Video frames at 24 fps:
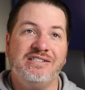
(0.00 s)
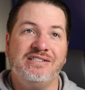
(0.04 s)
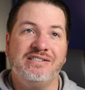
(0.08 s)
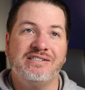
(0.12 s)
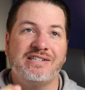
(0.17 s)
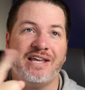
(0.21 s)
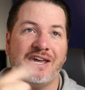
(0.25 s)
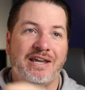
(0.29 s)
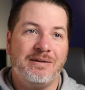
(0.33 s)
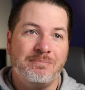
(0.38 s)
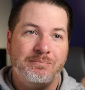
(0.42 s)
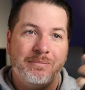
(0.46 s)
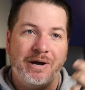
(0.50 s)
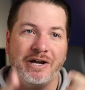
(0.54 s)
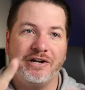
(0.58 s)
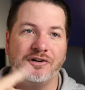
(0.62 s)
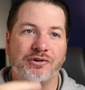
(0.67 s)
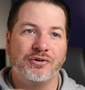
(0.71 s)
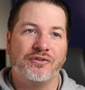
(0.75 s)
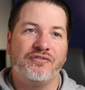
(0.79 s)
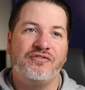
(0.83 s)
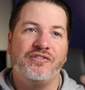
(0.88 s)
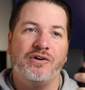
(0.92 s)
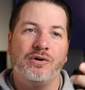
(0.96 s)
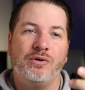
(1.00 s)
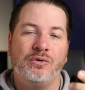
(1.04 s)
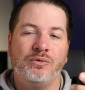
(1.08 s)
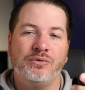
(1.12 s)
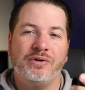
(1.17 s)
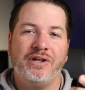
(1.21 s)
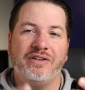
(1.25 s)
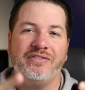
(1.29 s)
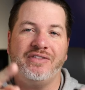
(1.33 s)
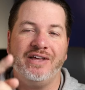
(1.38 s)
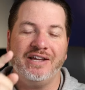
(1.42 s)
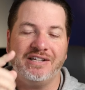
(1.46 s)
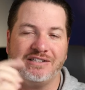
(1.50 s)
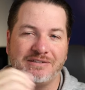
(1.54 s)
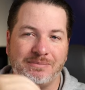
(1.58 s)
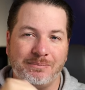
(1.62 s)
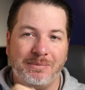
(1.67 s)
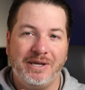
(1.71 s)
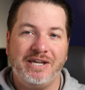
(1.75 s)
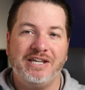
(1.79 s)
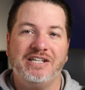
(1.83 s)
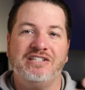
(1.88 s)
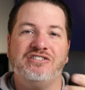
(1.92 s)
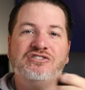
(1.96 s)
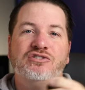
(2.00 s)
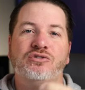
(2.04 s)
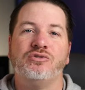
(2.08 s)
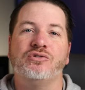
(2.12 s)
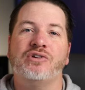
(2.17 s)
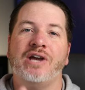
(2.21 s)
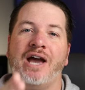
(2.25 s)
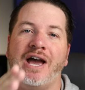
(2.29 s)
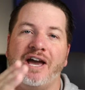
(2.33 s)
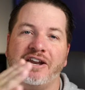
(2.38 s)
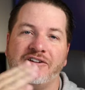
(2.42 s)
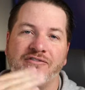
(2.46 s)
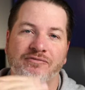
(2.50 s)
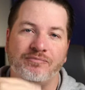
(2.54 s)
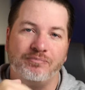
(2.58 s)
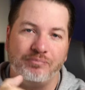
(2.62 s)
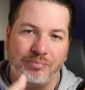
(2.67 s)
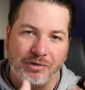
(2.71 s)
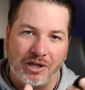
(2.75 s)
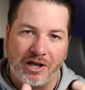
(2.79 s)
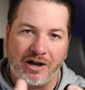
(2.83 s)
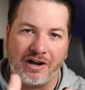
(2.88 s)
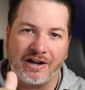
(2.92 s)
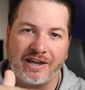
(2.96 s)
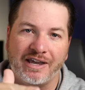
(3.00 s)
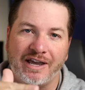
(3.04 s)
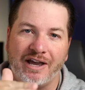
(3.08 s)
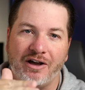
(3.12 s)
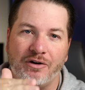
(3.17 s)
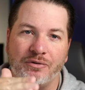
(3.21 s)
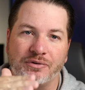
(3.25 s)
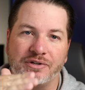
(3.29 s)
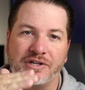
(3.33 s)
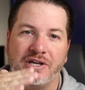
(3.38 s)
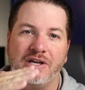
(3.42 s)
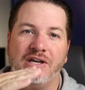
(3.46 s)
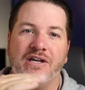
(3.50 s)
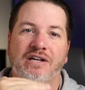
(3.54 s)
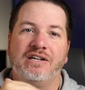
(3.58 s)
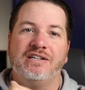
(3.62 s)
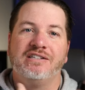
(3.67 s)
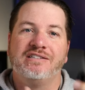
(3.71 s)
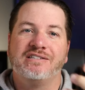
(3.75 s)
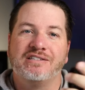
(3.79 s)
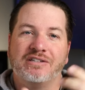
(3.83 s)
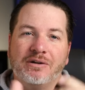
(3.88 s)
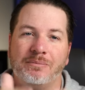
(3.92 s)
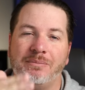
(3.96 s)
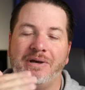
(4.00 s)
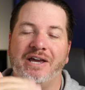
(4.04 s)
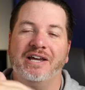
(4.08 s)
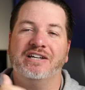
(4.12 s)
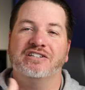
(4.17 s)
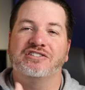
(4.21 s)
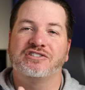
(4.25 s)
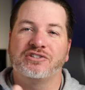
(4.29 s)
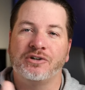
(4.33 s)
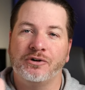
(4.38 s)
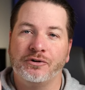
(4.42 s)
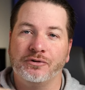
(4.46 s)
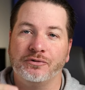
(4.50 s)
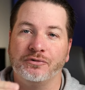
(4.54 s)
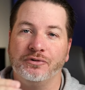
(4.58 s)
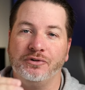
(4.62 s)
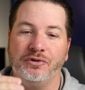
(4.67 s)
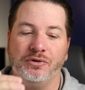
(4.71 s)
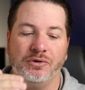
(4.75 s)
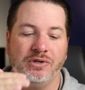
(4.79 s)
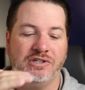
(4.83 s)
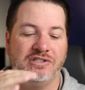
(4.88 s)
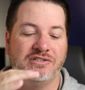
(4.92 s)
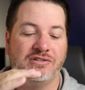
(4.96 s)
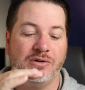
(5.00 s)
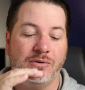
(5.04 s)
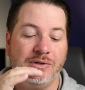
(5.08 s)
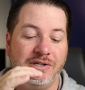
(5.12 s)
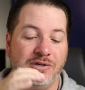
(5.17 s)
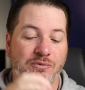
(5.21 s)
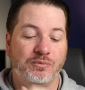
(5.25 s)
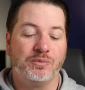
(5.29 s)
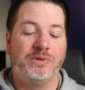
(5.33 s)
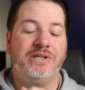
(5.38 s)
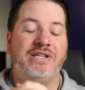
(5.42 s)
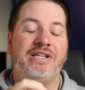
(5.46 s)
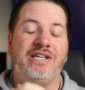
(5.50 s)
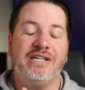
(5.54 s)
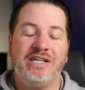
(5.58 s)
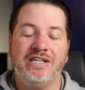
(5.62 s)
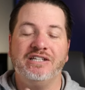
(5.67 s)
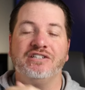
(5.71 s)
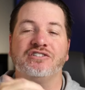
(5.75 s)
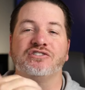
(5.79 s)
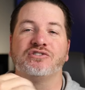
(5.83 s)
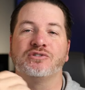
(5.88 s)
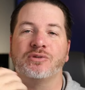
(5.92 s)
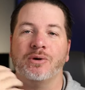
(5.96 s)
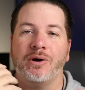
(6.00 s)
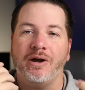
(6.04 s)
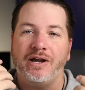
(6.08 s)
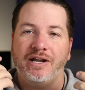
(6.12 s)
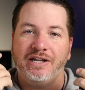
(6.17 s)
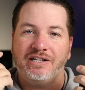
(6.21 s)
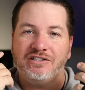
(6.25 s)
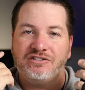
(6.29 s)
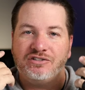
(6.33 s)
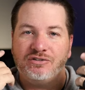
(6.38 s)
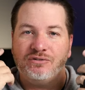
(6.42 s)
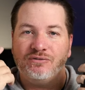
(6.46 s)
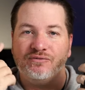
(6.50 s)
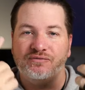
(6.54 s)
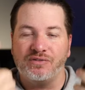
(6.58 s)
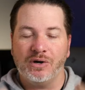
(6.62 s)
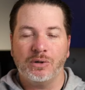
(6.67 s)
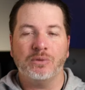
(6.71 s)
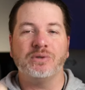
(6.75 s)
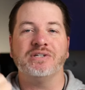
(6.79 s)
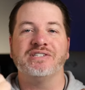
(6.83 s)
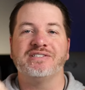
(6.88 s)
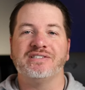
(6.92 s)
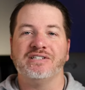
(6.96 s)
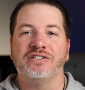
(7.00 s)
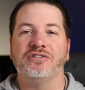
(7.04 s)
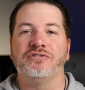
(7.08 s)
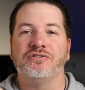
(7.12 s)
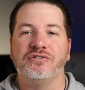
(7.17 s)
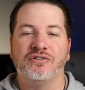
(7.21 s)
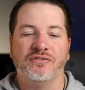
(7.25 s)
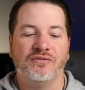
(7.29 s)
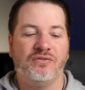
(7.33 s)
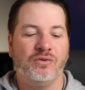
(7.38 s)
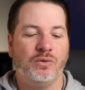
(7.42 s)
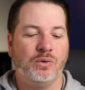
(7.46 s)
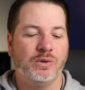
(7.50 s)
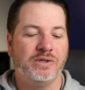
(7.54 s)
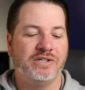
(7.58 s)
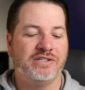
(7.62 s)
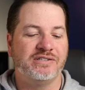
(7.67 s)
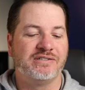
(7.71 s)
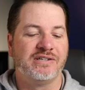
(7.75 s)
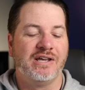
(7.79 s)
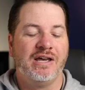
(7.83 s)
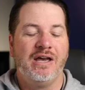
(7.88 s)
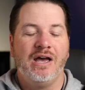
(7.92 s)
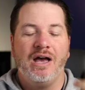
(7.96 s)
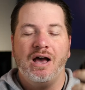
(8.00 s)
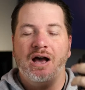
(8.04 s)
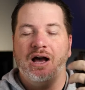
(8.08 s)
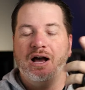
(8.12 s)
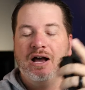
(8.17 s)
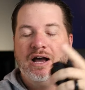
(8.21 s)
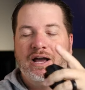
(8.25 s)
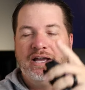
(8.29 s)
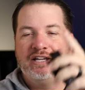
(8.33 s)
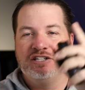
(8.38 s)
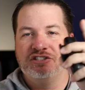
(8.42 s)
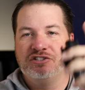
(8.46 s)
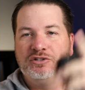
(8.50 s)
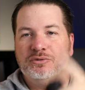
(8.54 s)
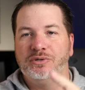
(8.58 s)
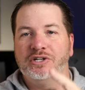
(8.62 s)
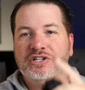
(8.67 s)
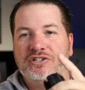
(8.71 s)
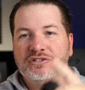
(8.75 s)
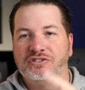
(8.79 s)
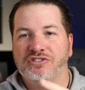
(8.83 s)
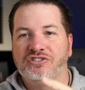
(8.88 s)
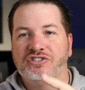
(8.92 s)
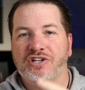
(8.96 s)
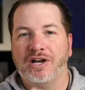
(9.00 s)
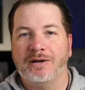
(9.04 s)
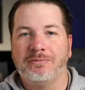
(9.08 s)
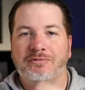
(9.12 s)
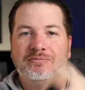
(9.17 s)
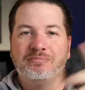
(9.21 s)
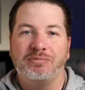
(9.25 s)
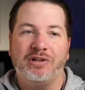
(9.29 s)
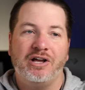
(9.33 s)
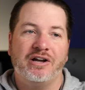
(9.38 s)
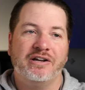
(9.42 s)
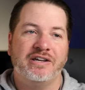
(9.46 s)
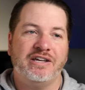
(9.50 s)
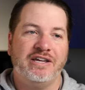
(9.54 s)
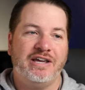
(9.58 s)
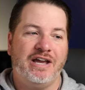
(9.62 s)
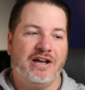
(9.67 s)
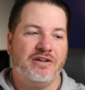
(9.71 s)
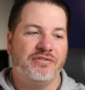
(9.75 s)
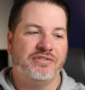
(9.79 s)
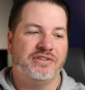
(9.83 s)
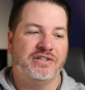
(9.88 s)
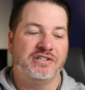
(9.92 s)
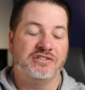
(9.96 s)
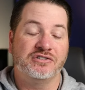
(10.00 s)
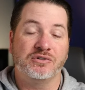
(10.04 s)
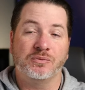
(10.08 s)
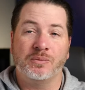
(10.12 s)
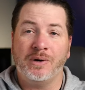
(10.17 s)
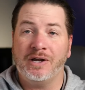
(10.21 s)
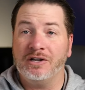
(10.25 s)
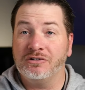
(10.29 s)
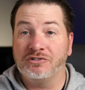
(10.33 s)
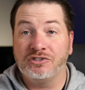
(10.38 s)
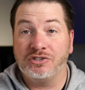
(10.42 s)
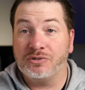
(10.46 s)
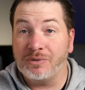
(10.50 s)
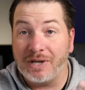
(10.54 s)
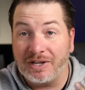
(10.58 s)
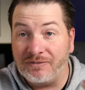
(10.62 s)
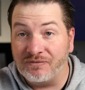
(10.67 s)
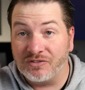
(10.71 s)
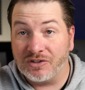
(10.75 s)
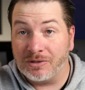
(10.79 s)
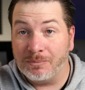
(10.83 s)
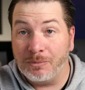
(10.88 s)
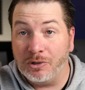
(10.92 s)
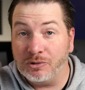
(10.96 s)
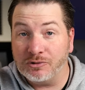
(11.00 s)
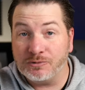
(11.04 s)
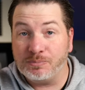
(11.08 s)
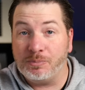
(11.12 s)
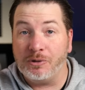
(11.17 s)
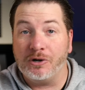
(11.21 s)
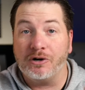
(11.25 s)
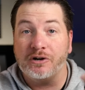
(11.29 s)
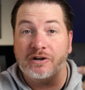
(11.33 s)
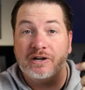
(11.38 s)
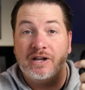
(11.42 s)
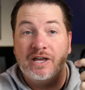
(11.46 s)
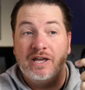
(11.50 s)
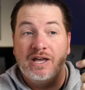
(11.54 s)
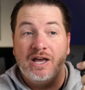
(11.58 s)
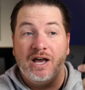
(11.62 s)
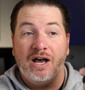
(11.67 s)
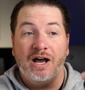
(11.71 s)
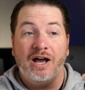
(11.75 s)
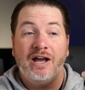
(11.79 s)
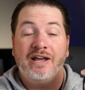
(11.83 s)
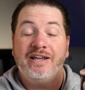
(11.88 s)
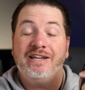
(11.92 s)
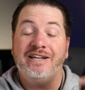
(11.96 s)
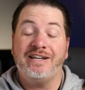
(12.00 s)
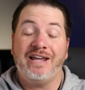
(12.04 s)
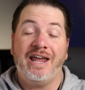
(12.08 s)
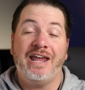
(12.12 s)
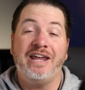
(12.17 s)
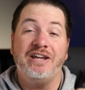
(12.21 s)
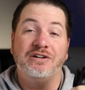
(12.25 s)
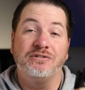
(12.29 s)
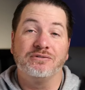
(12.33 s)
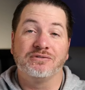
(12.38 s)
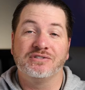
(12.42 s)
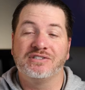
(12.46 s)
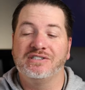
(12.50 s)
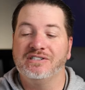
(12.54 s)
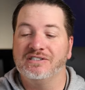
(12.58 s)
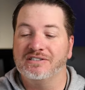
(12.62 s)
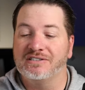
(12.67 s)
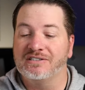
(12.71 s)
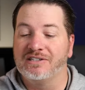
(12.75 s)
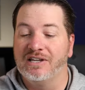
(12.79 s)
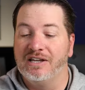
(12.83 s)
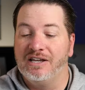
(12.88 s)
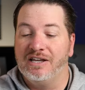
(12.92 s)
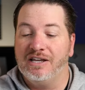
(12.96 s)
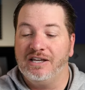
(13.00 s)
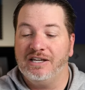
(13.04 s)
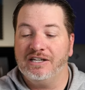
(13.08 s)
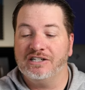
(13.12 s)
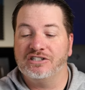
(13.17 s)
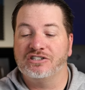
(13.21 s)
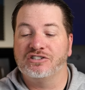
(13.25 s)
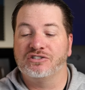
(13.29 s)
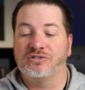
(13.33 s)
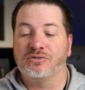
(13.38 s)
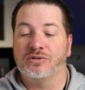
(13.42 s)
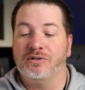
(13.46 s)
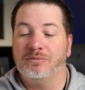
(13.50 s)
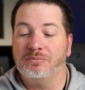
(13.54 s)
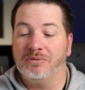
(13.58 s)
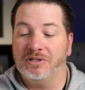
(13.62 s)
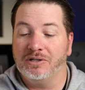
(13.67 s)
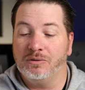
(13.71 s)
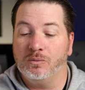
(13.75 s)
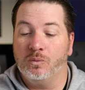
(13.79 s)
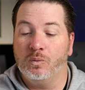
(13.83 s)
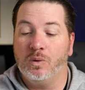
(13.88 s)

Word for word: is a microphone that's made to kind of block out some external noise. So it really is trying to focus in on your voice uh, and do a good job of blocking out things around you. And for the most part, uh, it handles this extremely